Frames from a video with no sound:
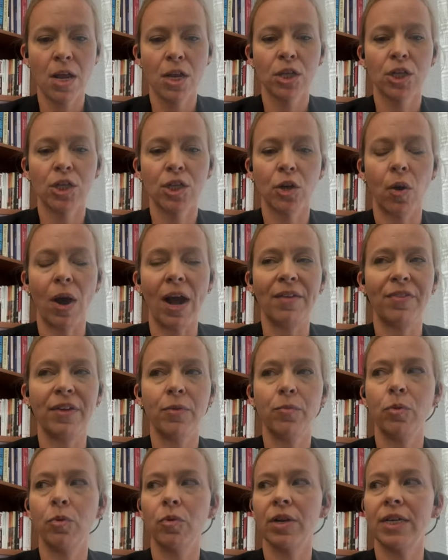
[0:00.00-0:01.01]
So I
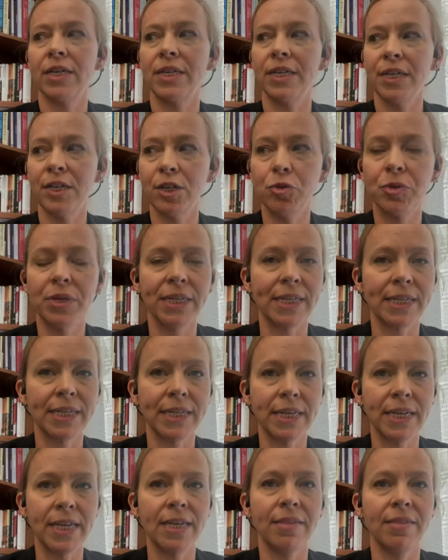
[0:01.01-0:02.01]
think we'll continue to
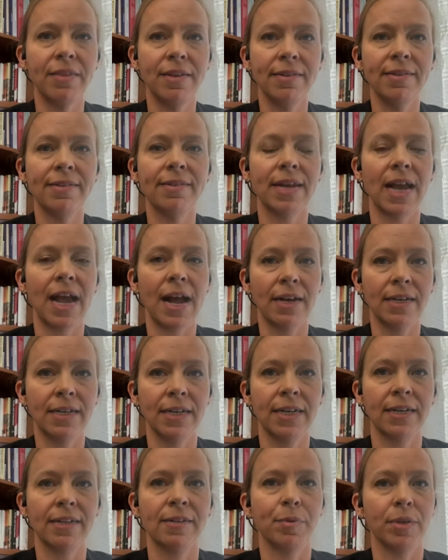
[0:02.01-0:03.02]
see these tactics